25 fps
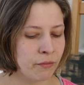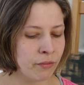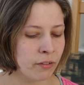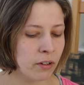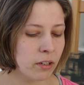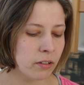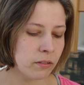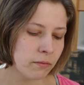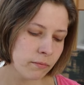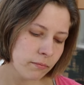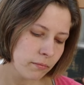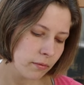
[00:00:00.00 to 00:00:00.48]
I
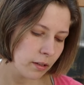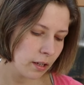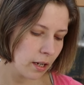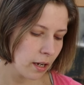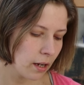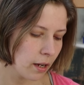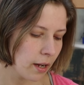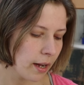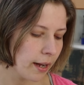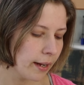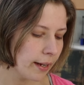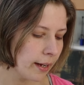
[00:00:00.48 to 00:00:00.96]
thought
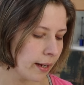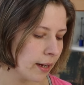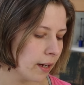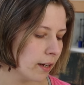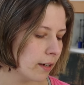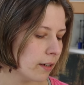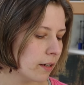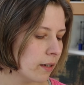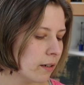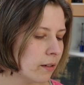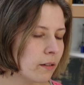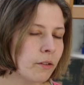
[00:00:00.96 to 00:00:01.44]
yeah I
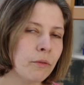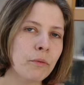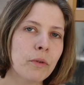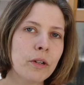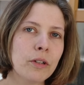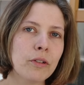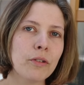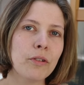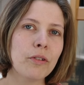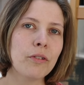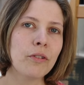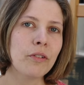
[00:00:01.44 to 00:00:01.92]
kinda
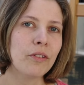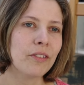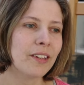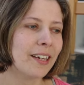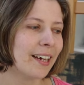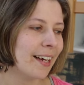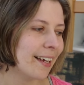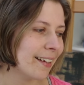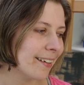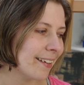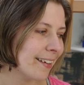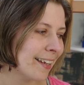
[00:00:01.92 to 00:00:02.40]
want to do
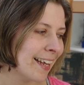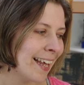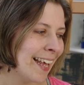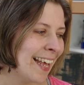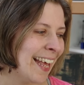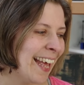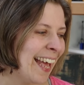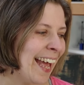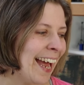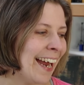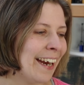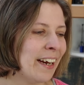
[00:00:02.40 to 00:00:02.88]
that
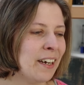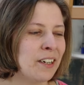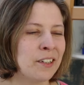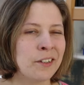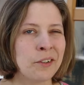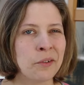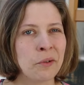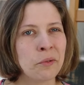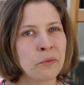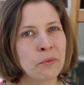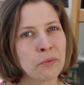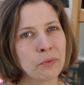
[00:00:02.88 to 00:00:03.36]

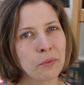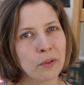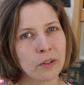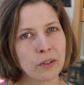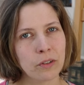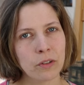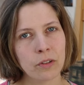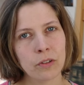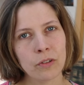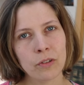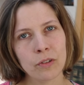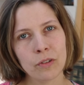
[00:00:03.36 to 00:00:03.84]
and I don't
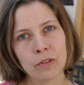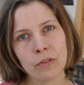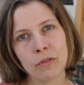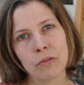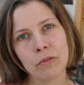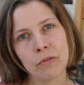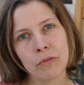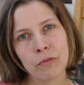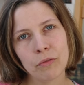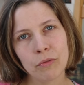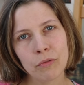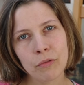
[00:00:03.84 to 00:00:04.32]
want
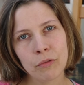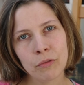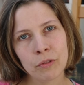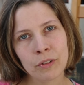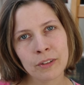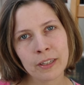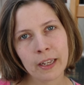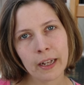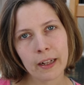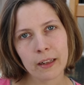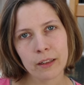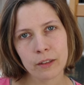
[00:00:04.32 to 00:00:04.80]
to
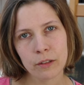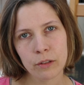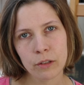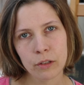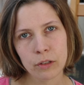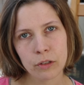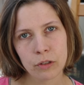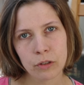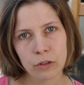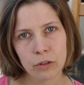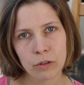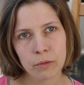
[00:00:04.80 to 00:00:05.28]
tell
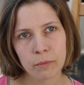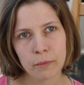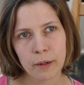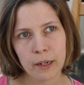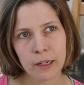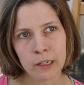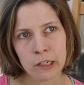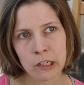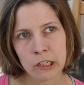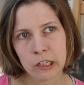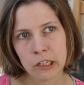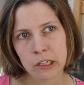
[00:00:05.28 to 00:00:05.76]
you too
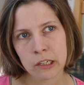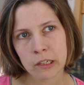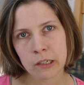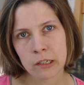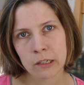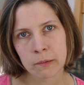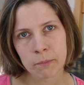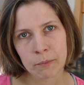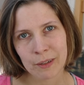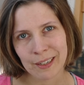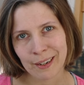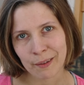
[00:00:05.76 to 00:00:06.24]

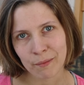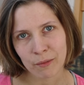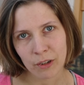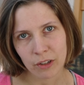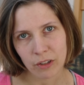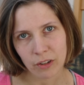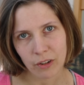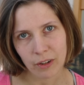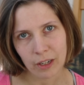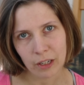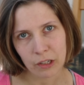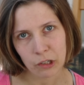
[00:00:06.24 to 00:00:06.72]
much but I'm
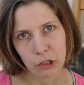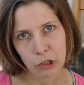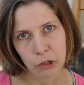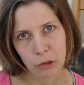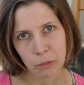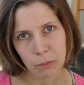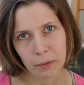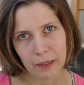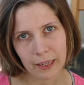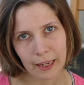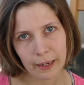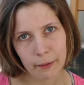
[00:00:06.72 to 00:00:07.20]
not going
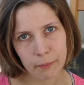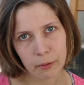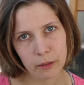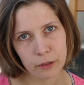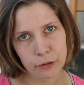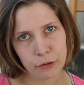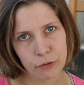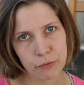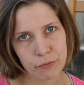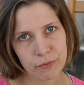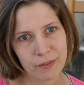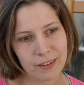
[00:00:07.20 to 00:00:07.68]
to be
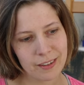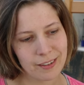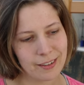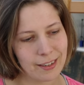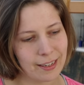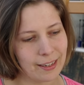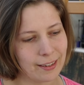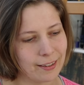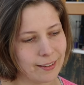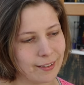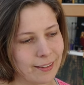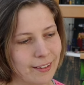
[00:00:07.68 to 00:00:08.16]
able to
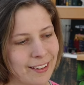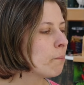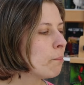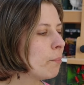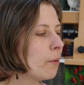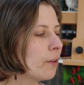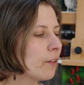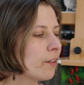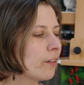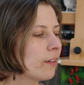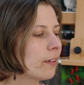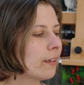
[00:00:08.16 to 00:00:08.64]
resist
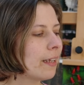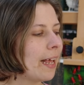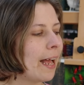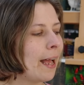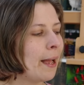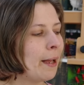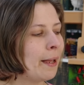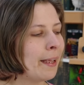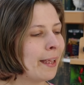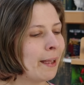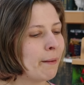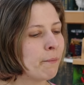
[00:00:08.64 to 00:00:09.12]
but
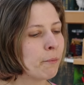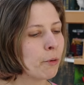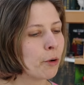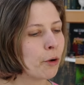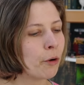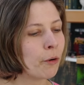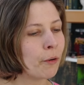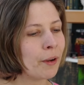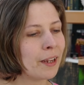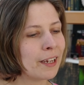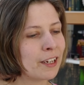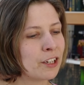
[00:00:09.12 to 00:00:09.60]
I am
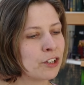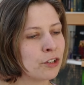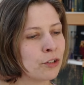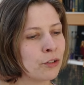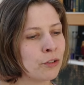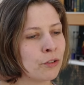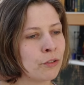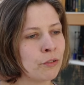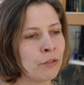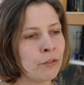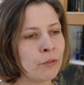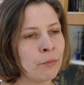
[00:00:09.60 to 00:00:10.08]
going
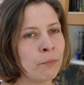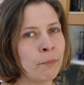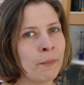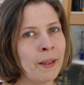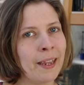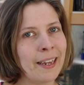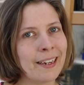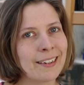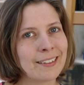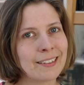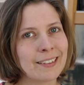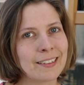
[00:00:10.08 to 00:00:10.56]
to
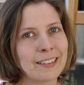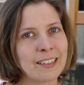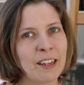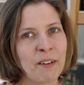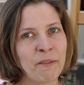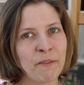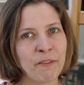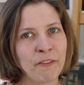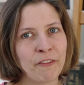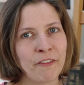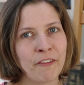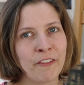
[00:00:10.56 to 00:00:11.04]
make
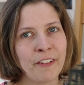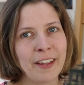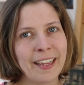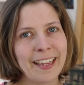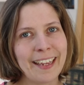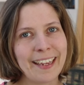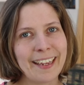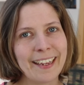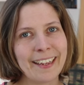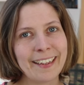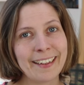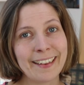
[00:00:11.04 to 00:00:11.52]

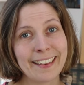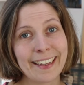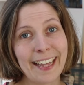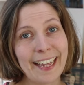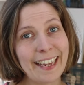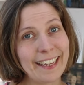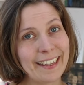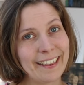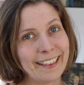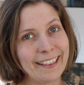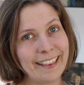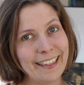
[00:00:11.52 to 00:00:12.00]
something
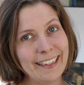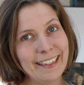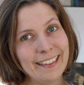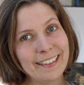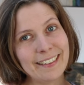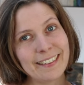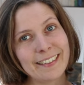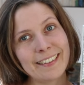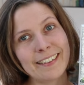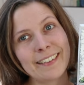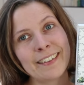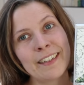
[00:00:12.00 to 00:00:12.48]
like
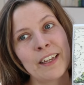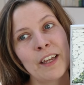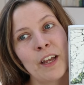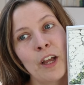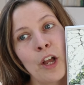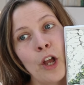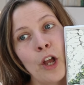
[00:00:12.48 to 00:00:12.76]
this